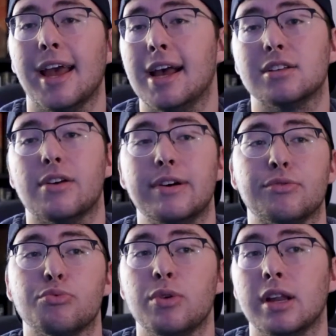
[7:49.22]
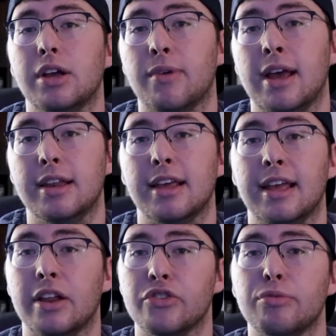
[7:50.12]
It's always really great to
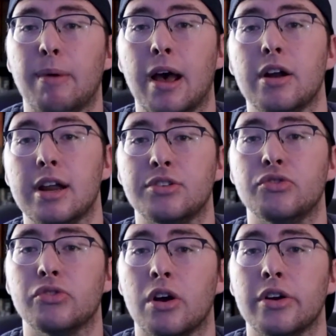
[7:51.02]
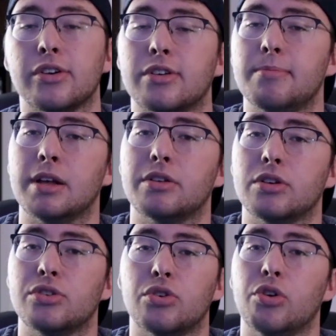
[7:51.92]
get inspired as you start your
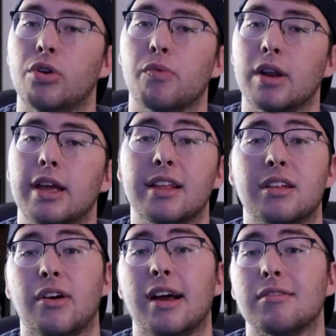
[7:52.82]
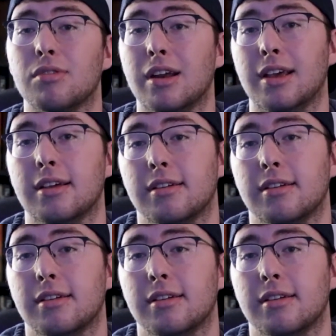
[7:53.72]
semester so you can really hit the ground running.